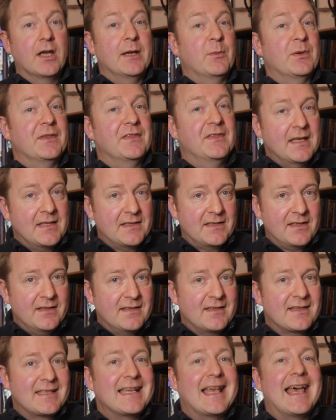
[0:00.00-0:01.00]
with
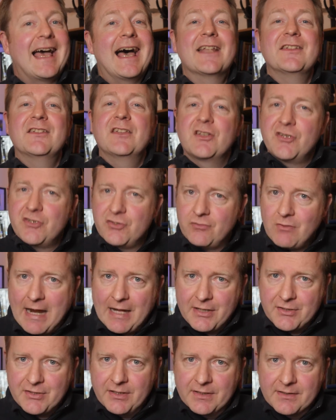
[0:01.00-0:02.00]
distance and
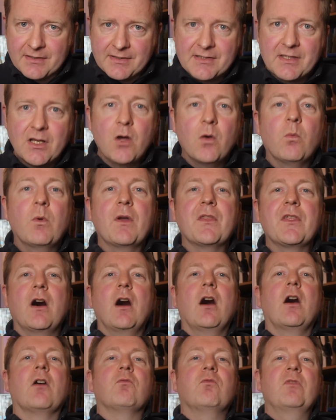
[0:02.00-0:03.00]
distractions with
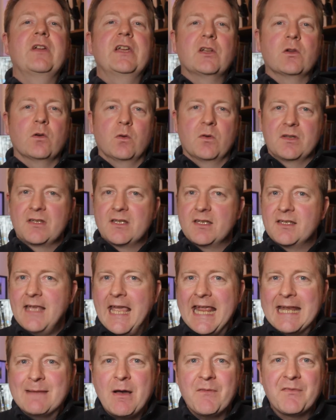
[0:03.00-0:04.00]
our recall,
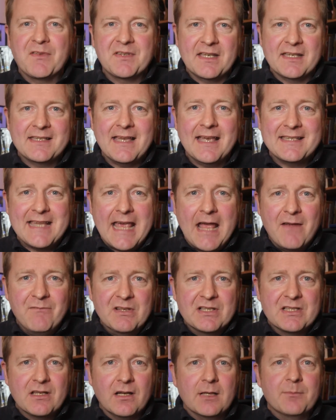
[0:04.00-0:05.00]
setting them up for success
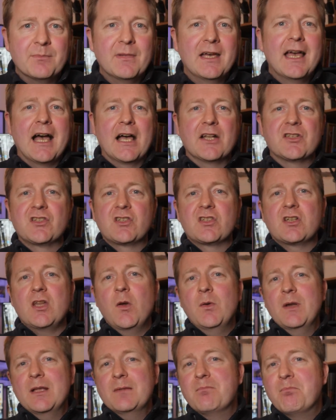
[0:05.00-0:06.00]
every time and
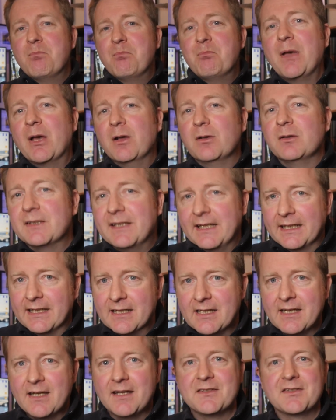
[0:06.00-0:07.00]
slowly building
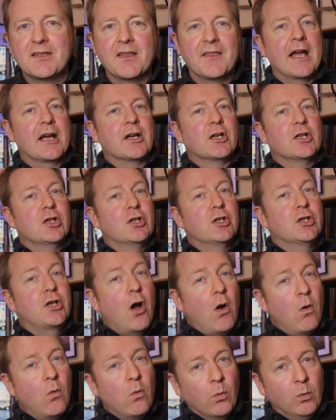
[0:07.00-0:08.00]
to that
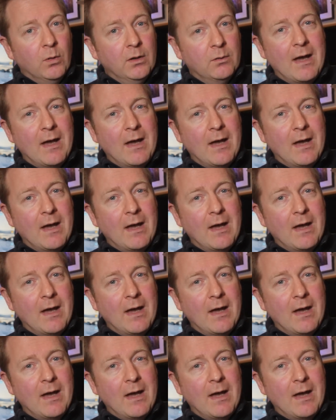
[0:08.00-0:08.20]
goal,